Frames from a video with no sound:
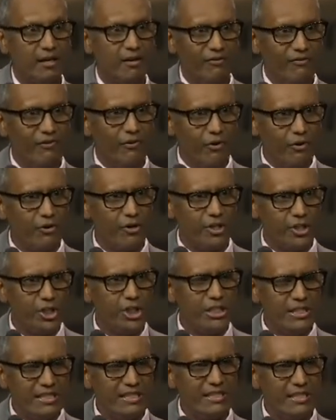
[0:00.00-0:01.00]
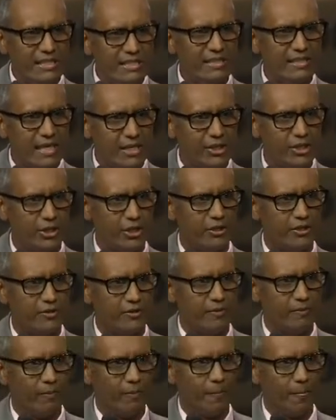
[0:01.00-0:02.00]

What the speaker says: for a GC session.